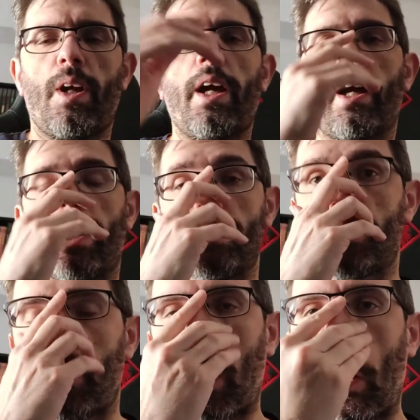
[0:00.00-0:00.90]
hi guys
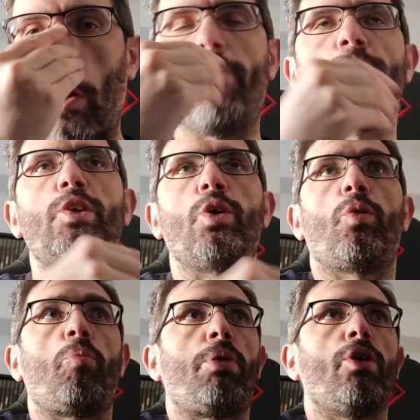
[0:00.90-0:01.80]

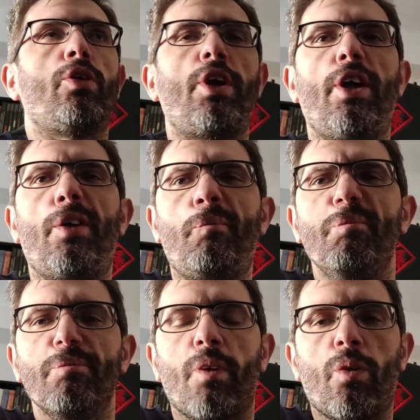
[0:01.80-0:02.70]
so Paulo here
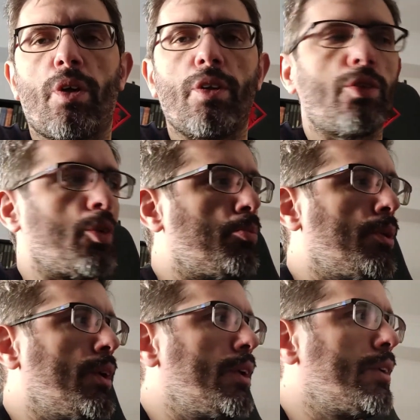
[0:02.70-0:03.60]
we're going to
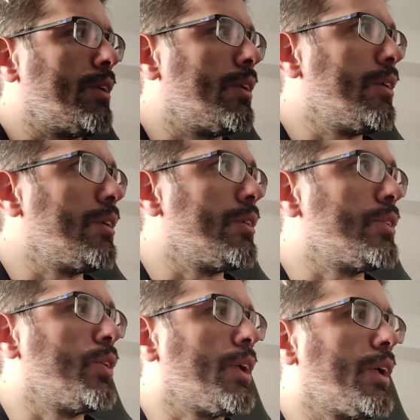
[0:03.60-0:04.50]
be uh,
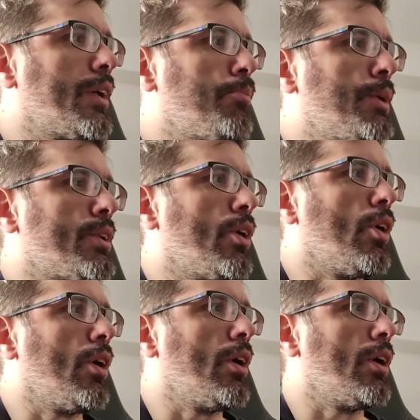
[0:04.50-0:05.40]
doing a bit
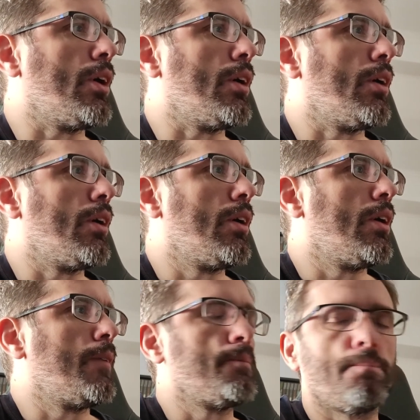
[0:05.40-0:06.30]

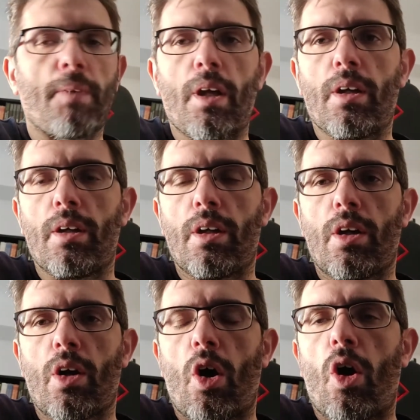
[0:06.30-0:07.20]
uh, uh,
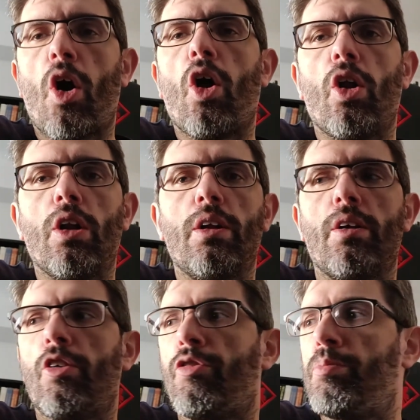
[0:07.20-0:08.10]
haul
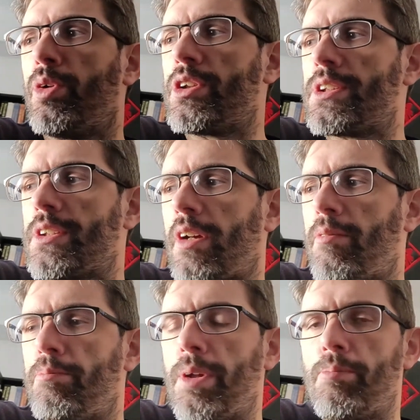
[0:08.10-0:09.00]
of books
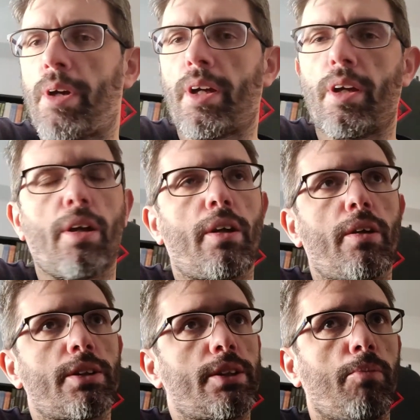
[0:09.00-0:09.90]
I've been buying
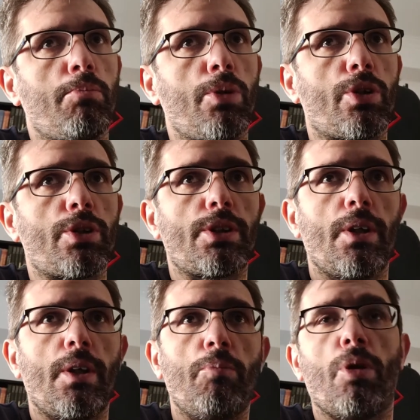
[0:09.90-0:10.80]
some books
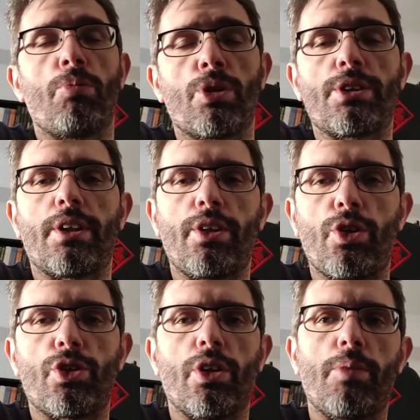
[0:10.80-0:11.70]
more books than
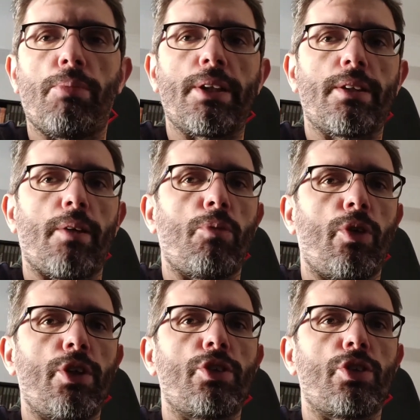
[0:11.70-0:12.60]
usually but I'm
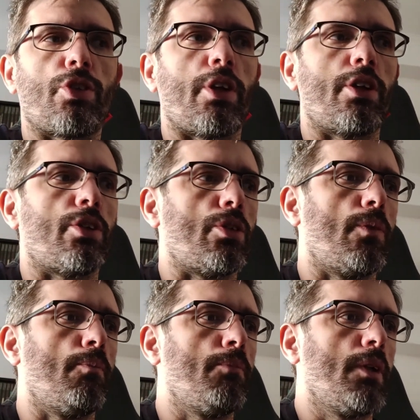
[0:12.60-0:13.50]
going to try
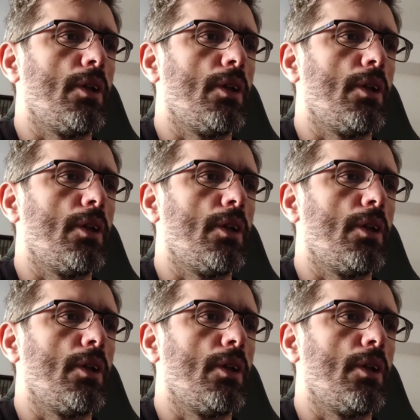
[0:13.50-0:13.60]
to